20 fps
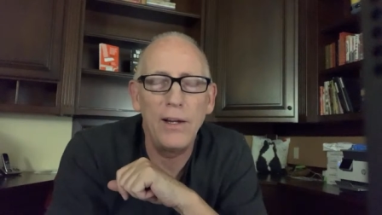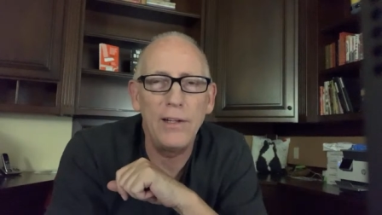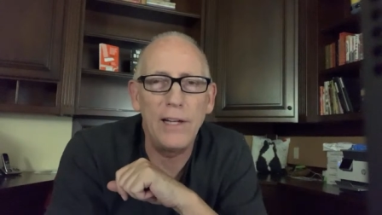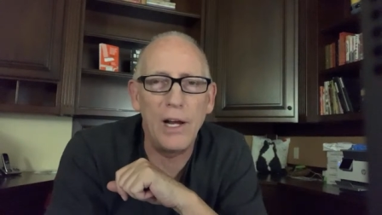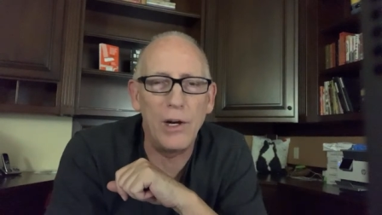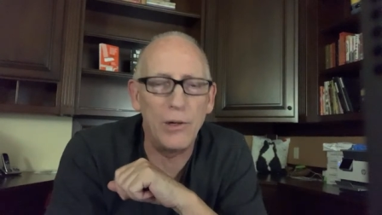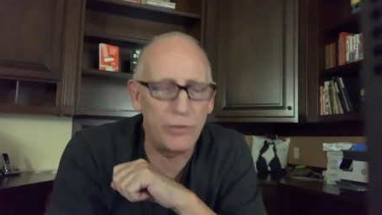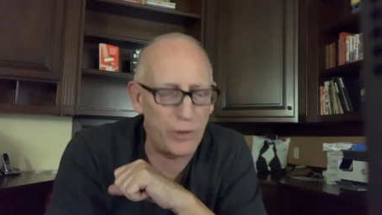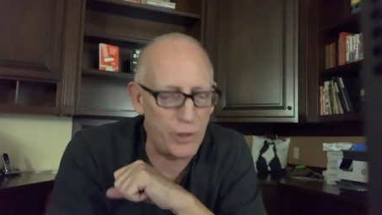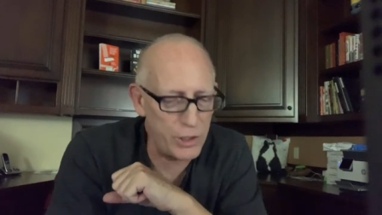
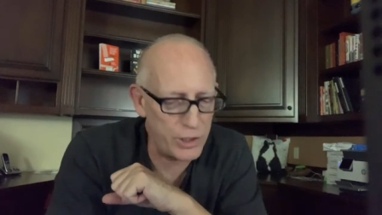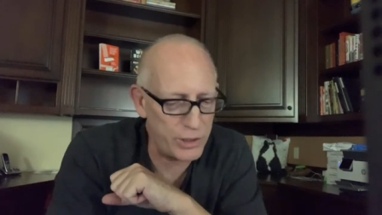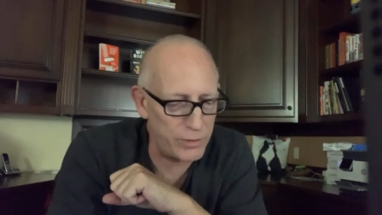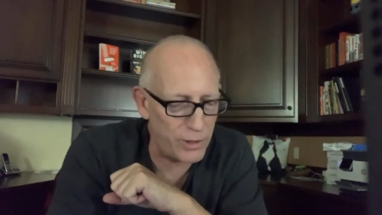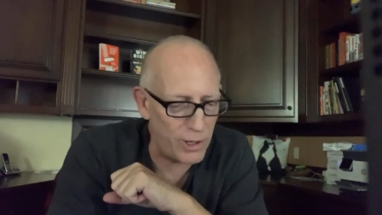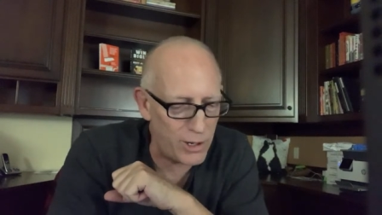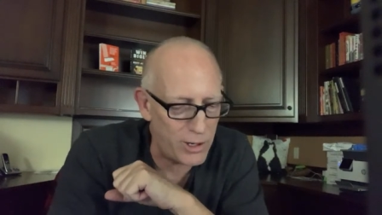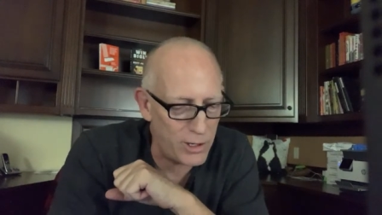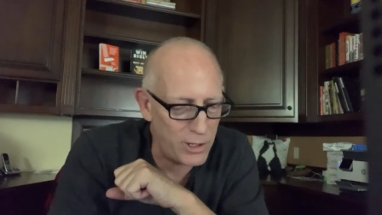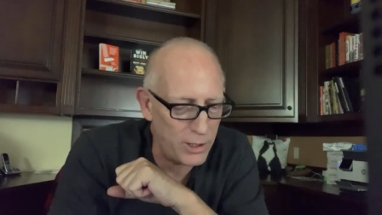Now, first of
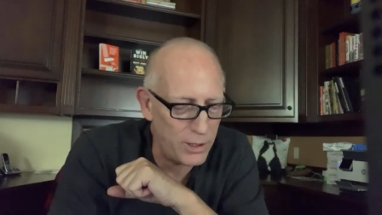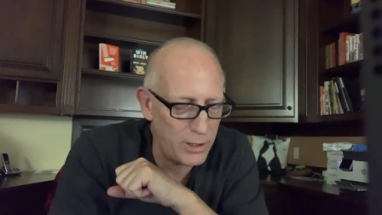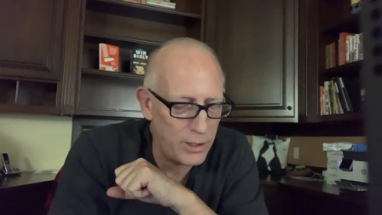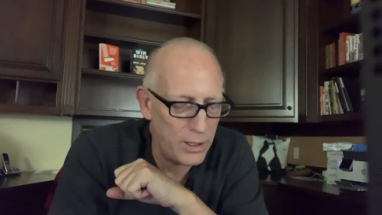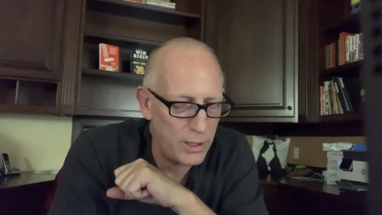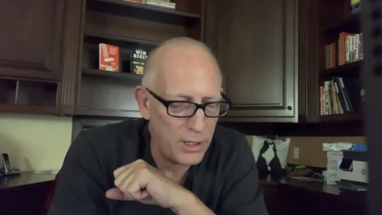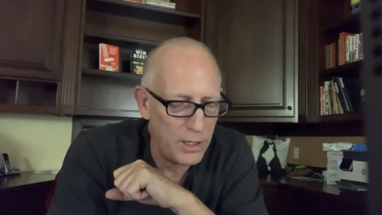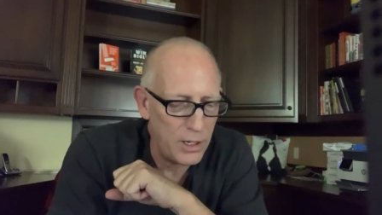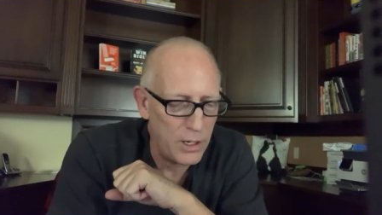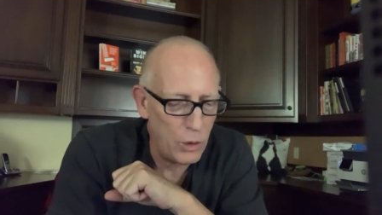all,
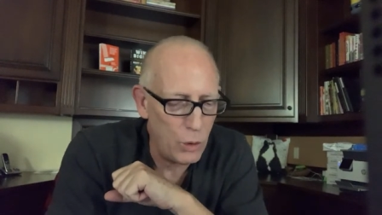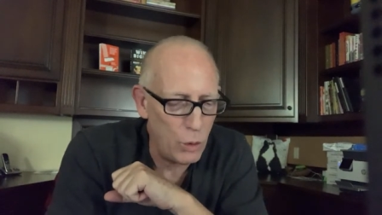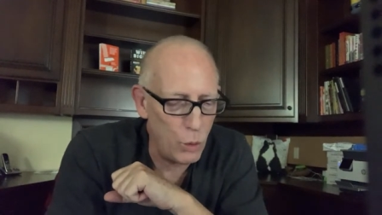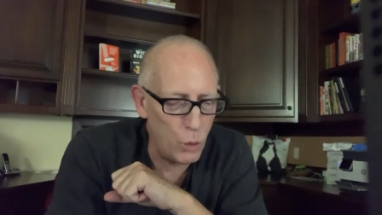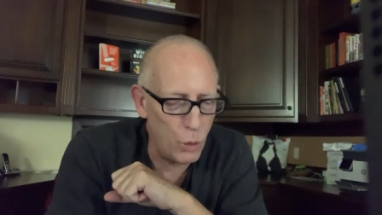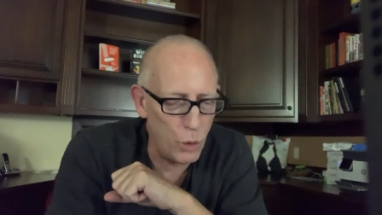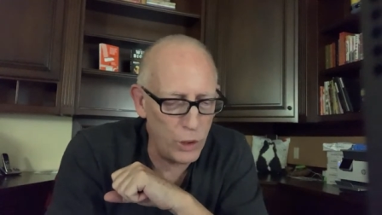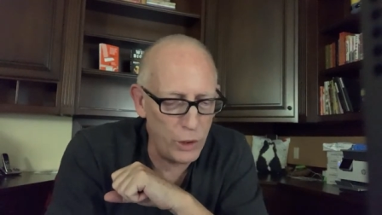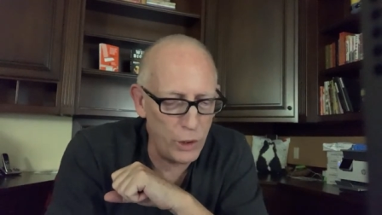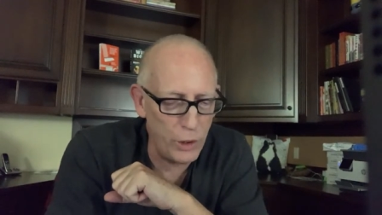
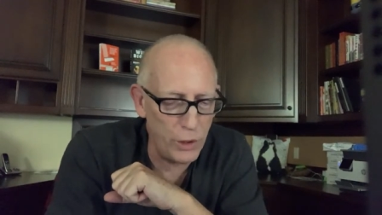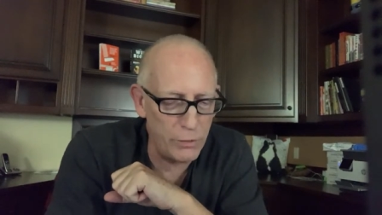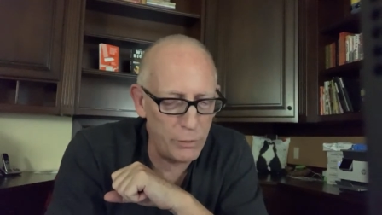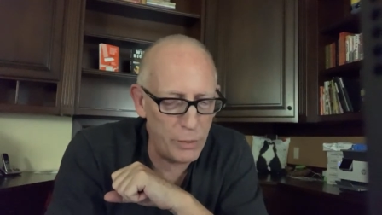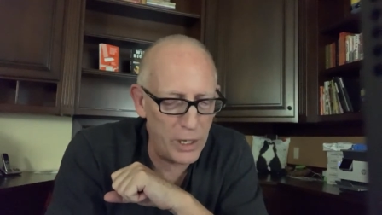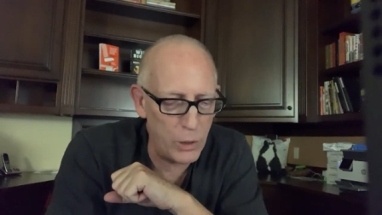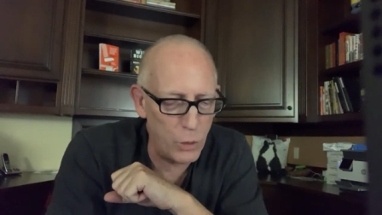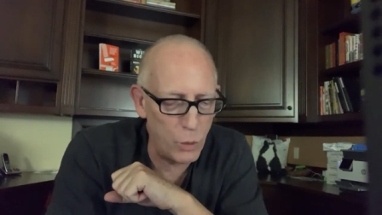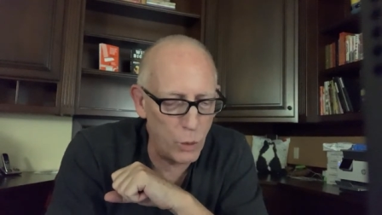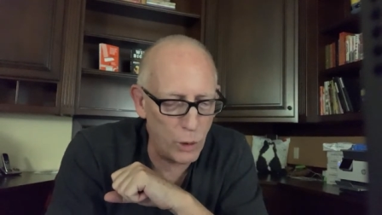would you have
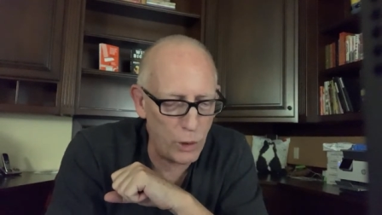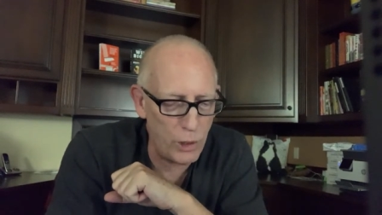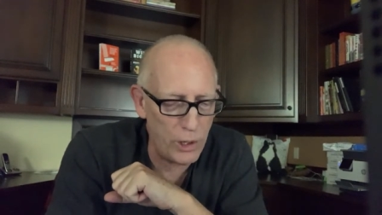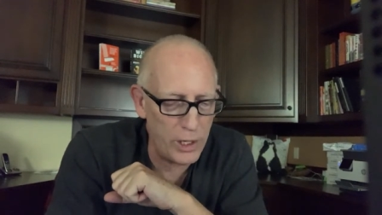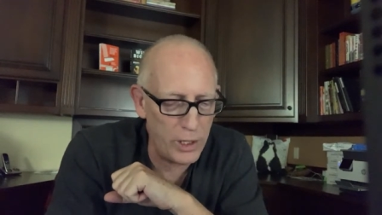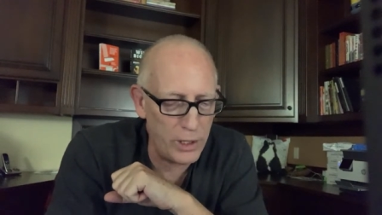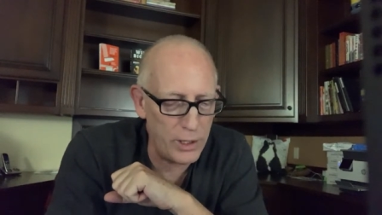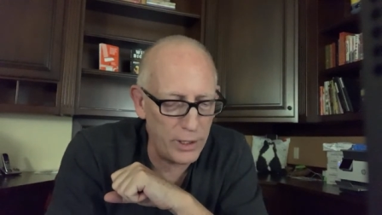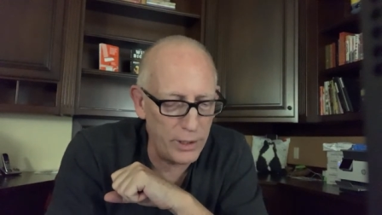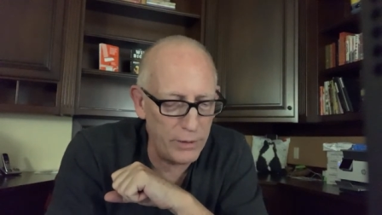been
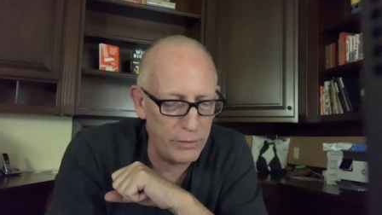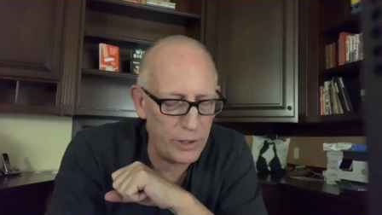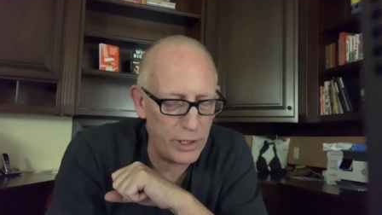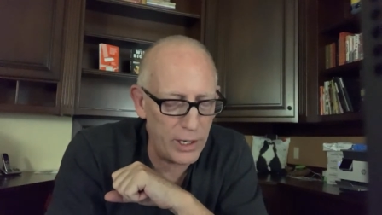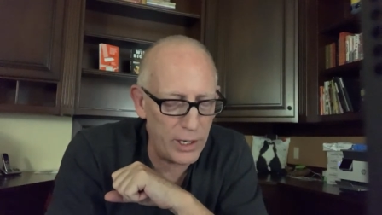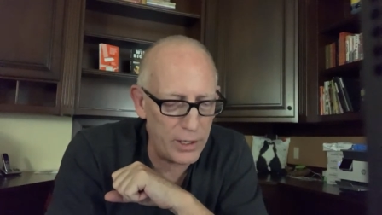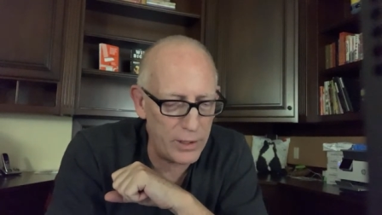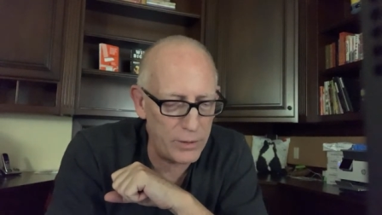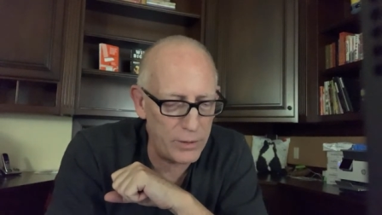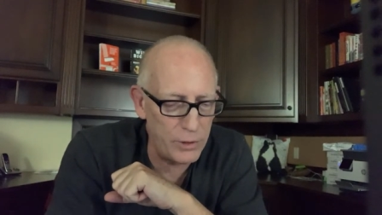worried if you
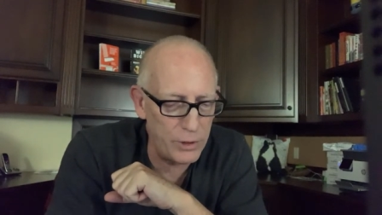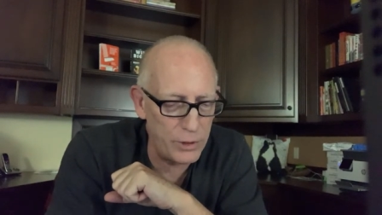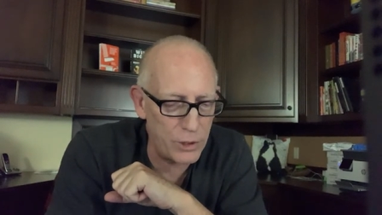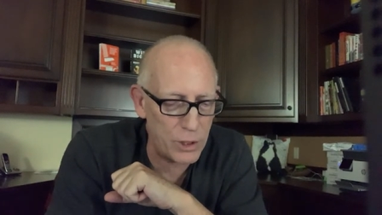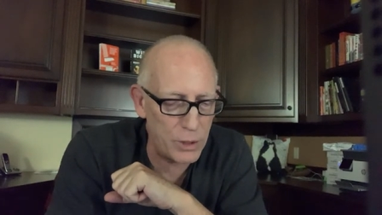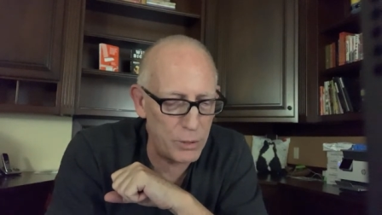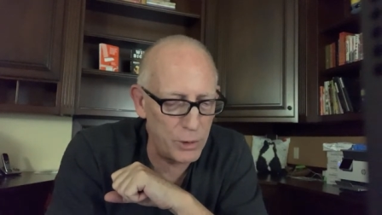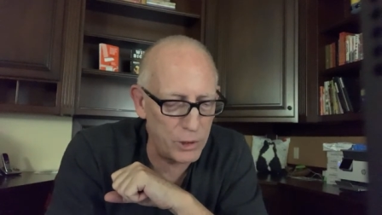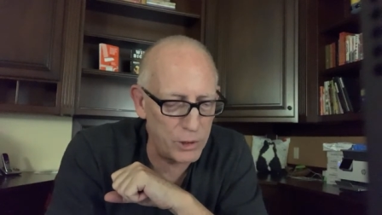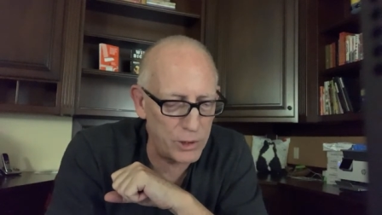had
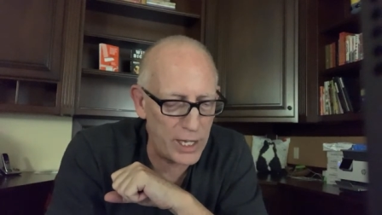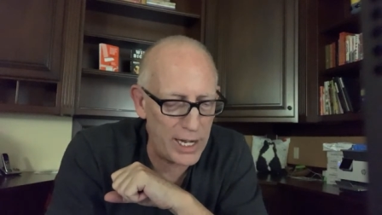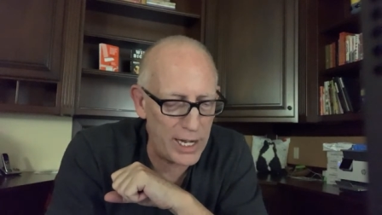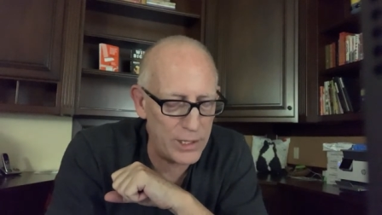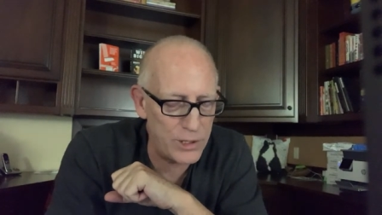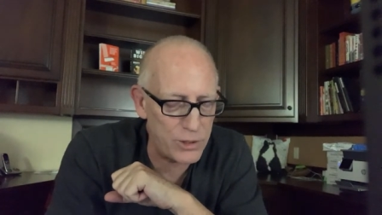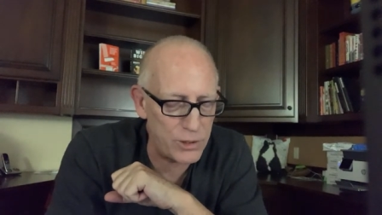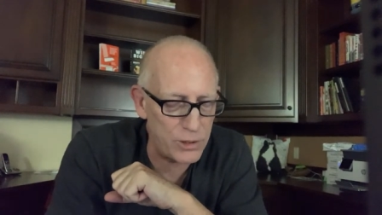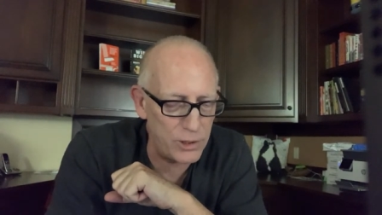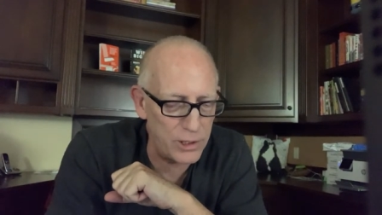terminal
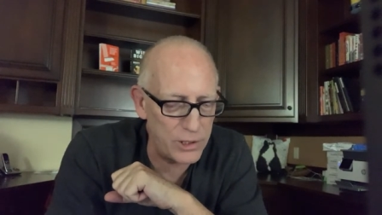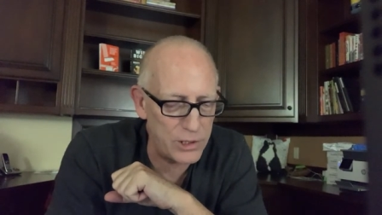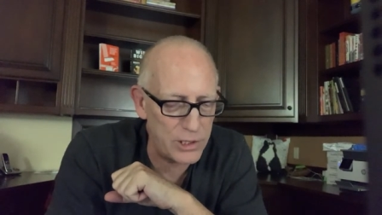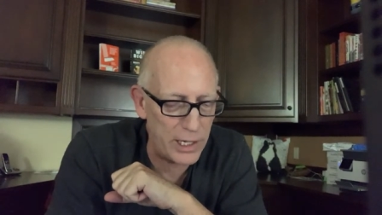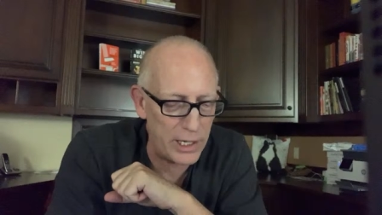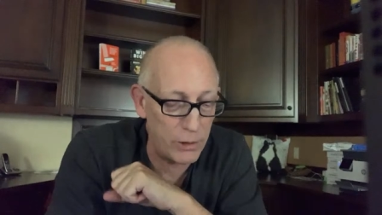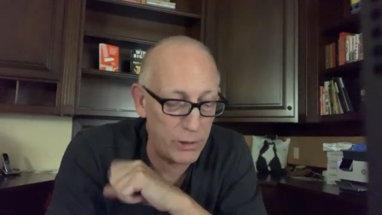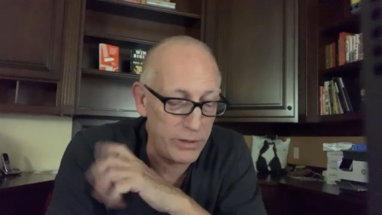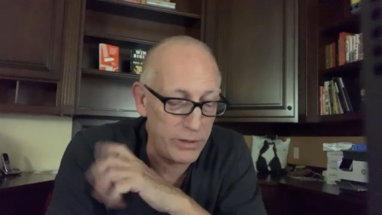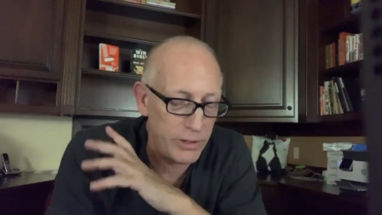cancer, let's
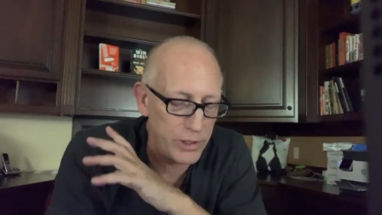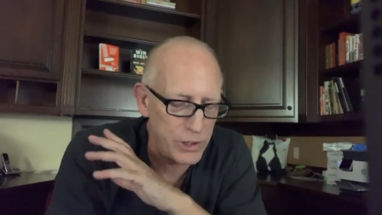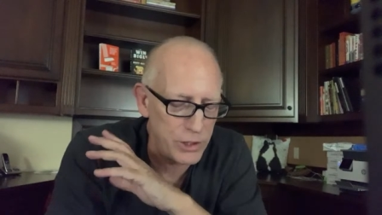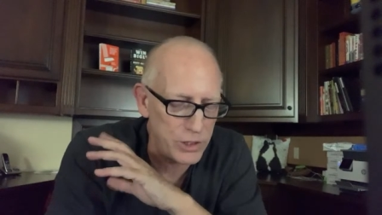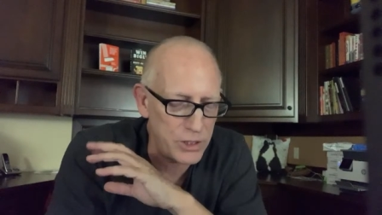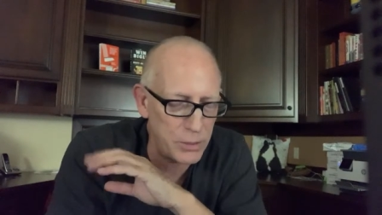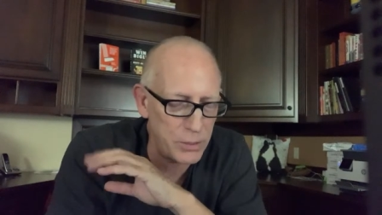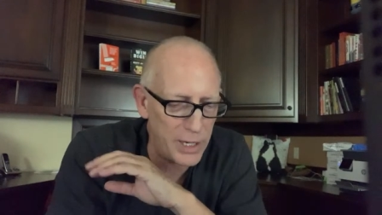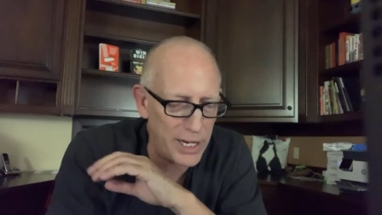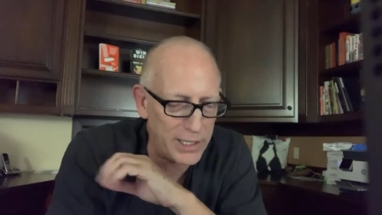say, or even
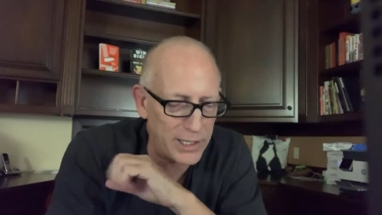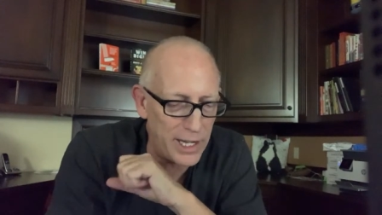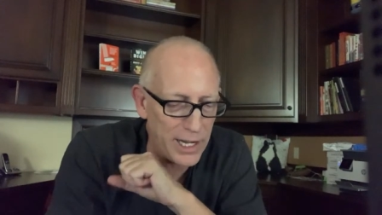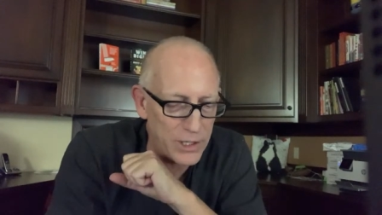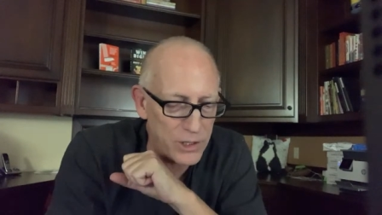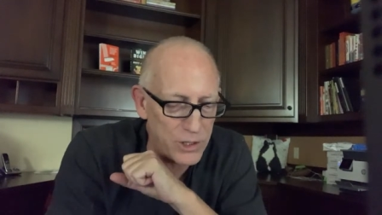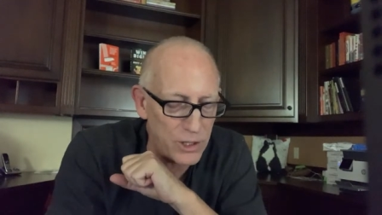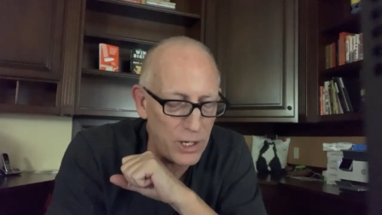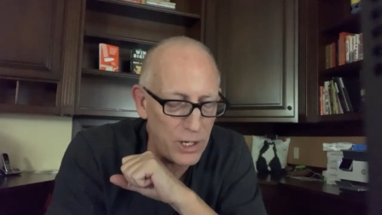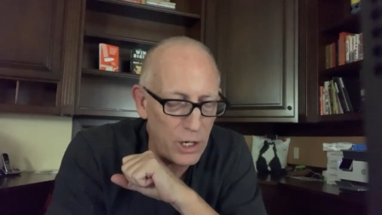just a bad
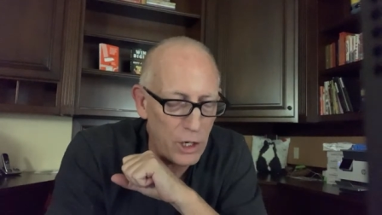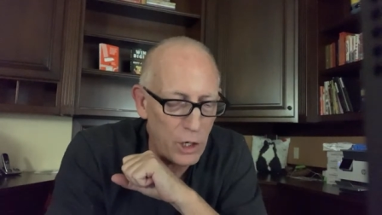cancer?